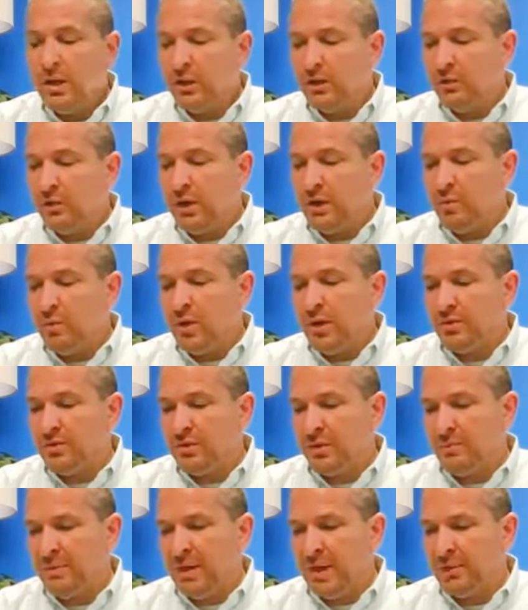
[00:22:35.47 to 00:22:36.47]
great
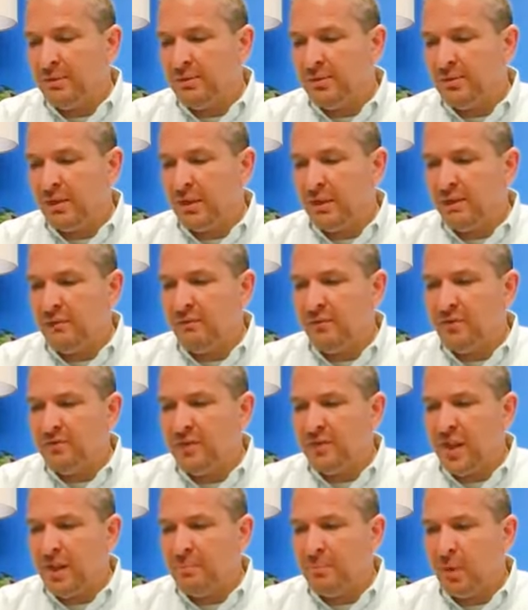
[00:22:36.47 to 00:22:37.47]
question about uh, the
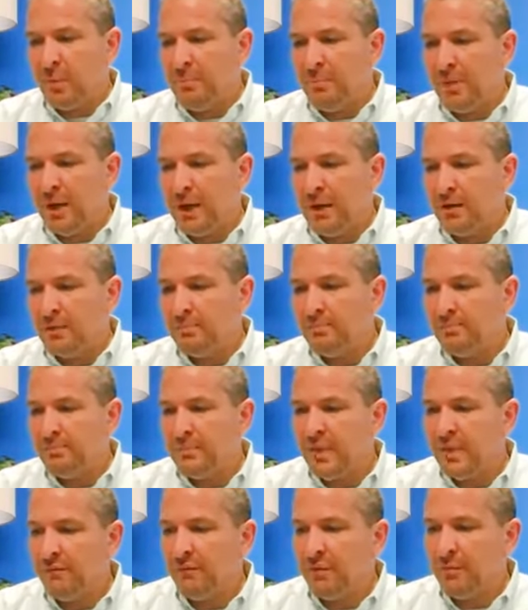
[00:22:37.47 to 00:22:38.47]
first-time homebuyer
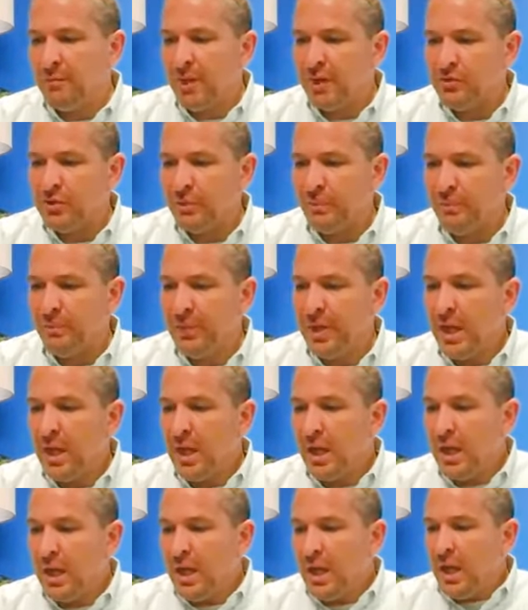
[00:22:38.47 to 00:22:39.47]
information.
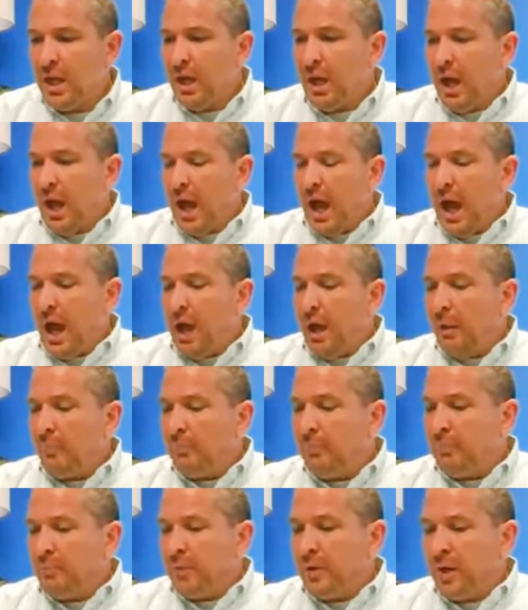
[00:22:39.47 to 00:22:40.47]
Uh,
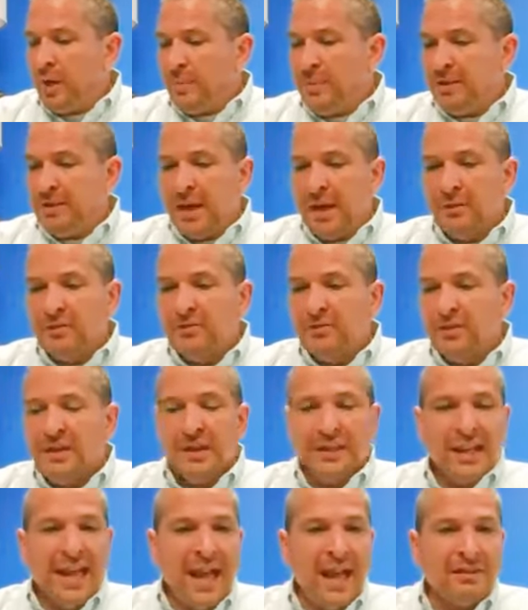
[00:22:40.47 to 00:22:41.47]
Coming down to
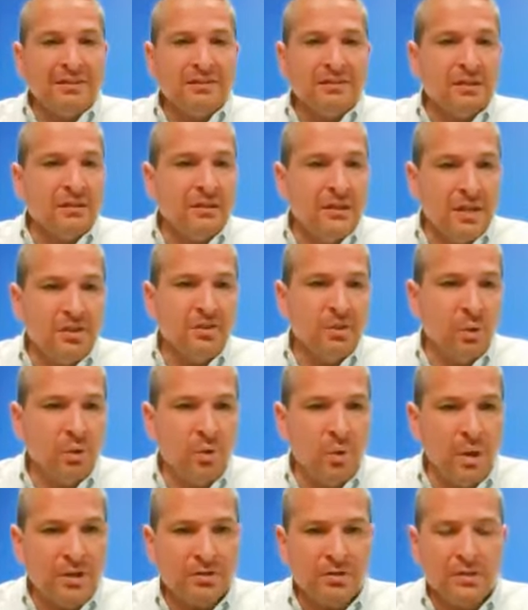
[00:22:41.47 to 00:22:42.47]
the last initial
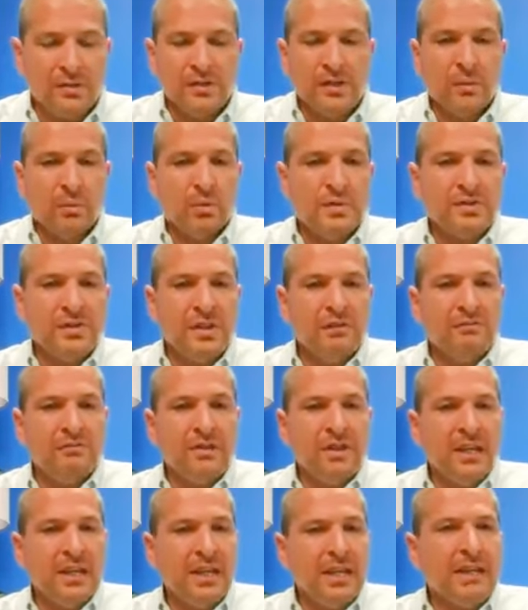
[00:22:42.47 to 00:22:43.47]
questions that were sent
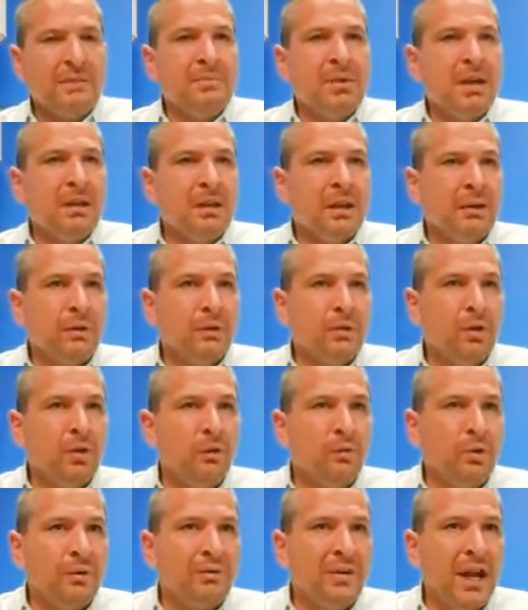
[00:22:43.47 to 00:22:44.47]
via email, I don't know
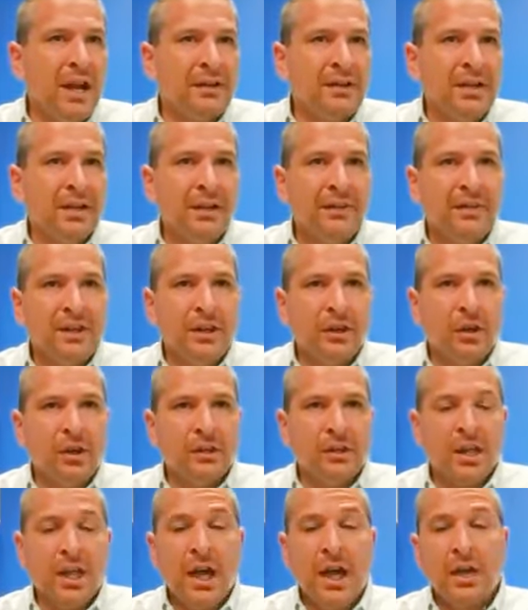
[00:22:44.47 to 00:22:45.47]
if we've gotten anything
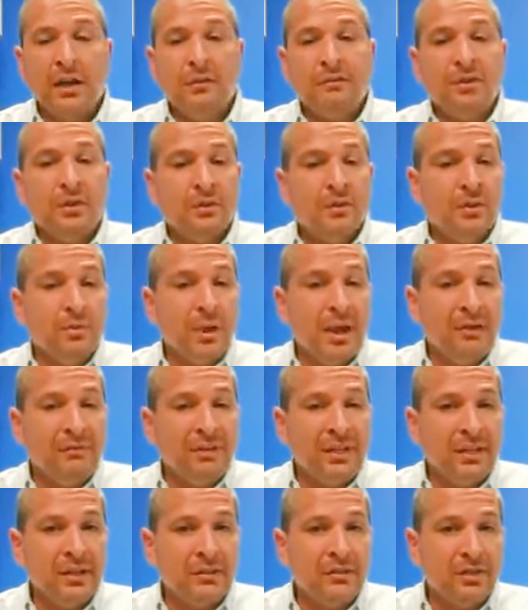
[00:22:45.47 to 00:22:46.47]
online. If you do have
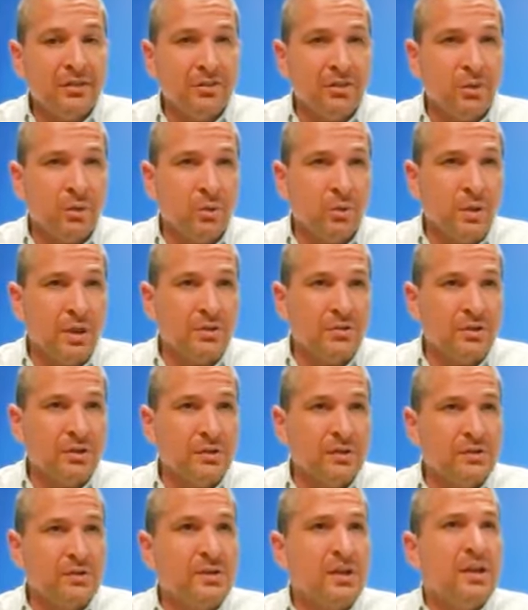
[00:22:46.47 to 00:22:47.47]
any additional
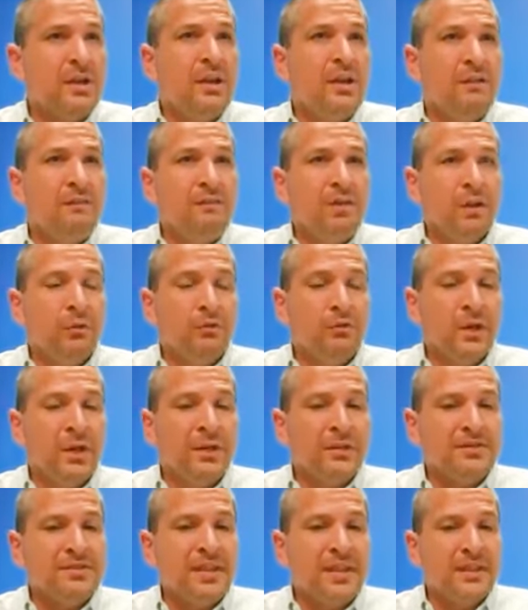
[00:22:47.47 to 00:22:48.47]
questions, feel free
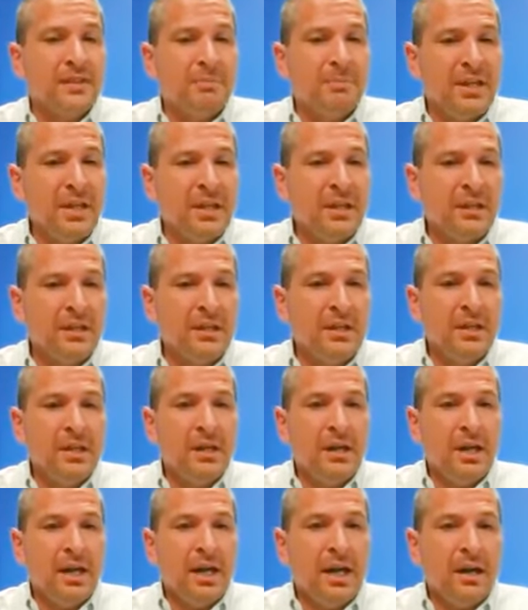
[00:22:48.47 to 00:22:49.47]
to send them in.
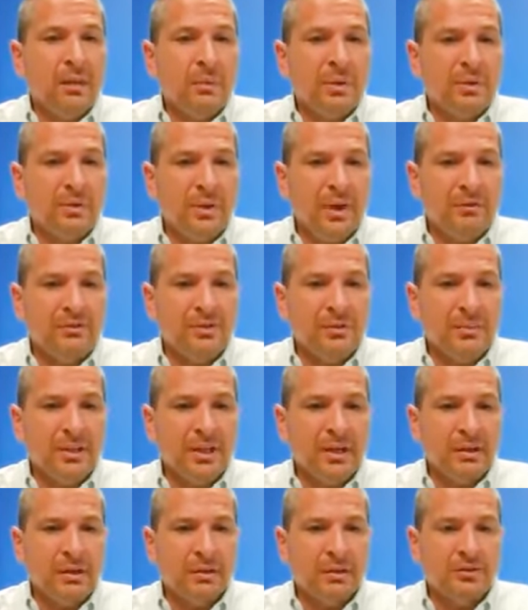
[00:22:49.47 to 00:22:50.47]
Uh, we do have somebody
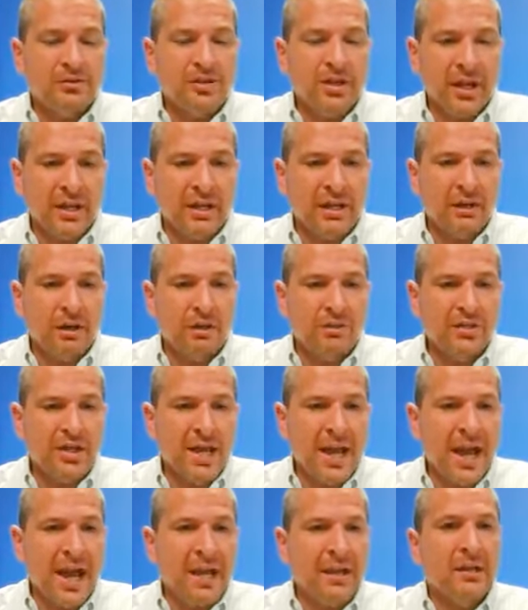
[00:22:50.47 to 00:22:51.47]
here checking our
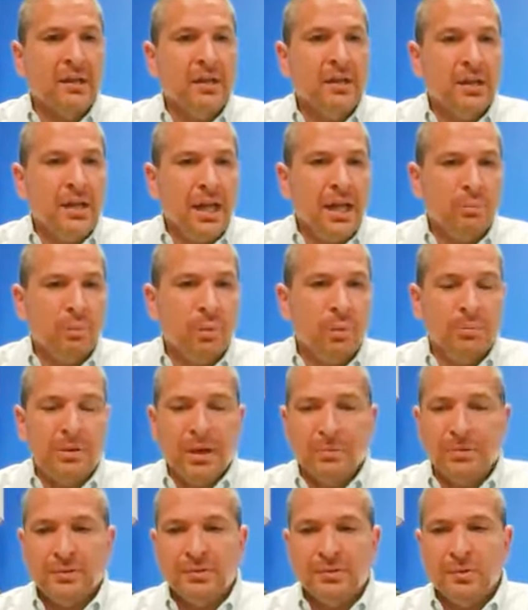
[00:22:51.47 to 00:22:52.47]
chat, and we'll be
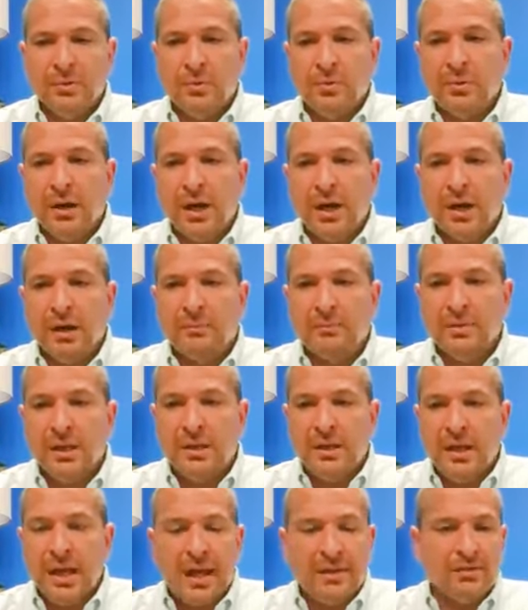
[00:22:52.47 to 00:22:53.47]
able to uh,
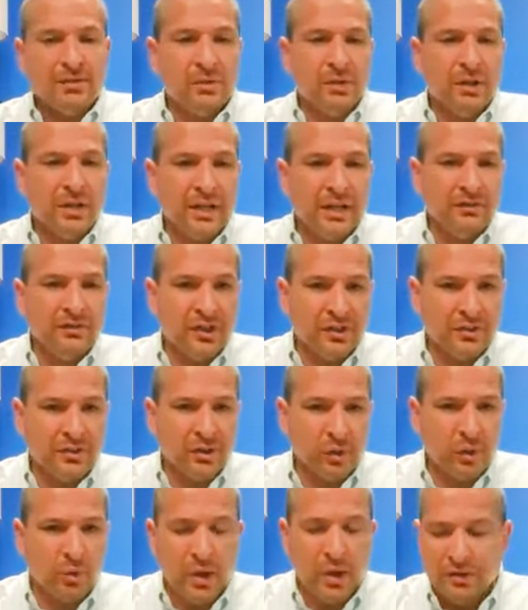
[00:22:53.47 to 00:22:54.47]
answer any
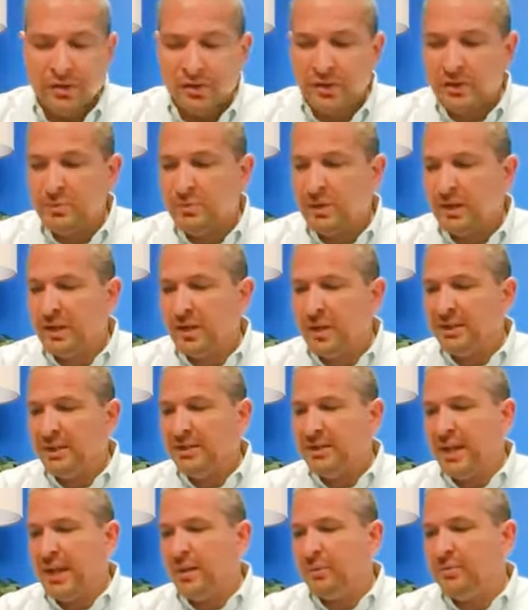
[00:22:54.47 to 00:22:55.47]
additional questions. But
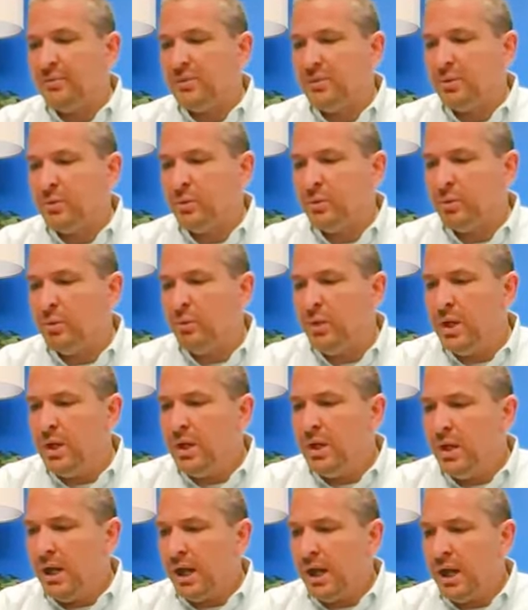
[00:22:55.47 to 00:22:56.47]
coming down to
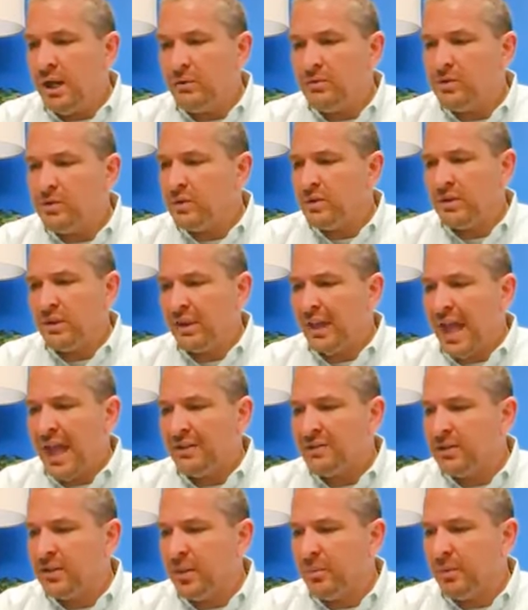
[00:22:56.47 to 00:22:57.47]
uh, just the
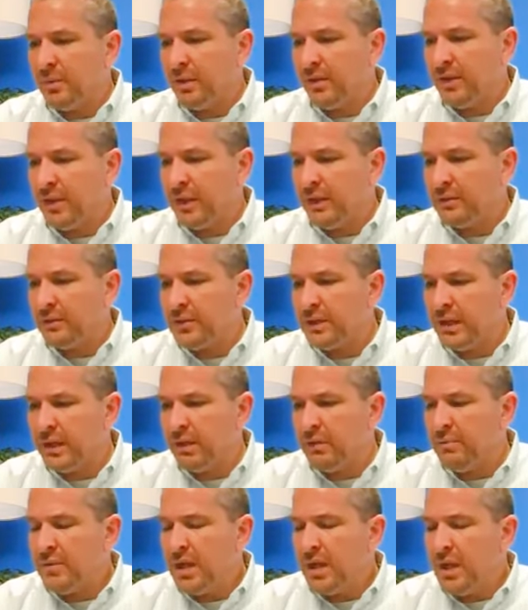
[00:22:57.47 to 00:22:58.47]
last couple of things
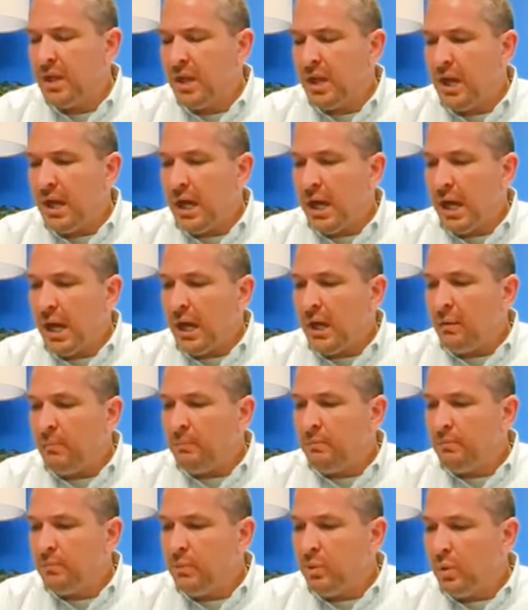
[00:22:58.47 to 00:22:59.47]
here,
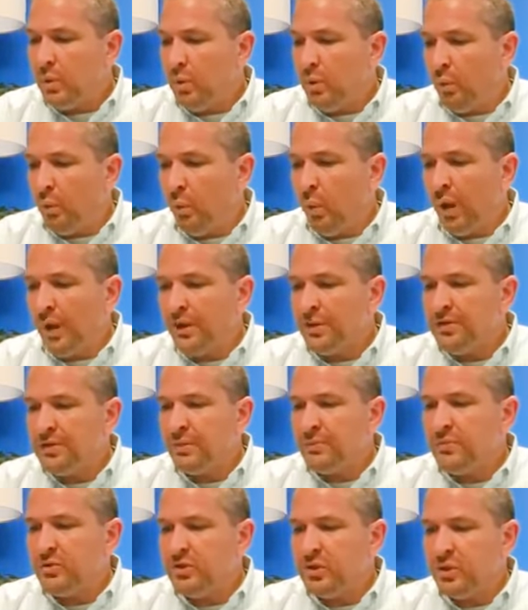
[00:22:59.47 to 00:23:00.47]
um, what are
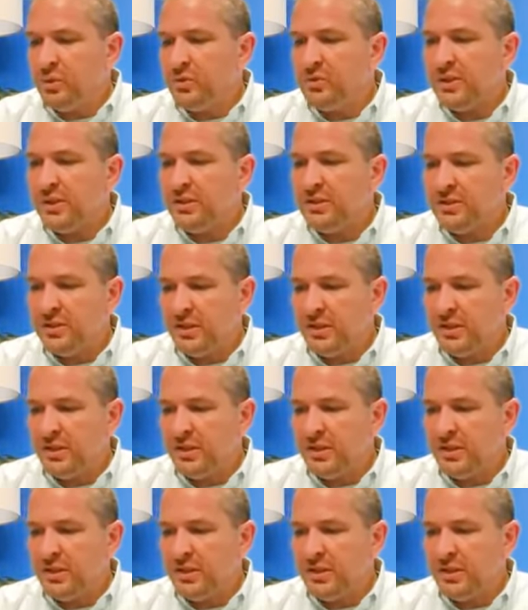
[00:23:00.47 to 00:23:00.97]
some do's and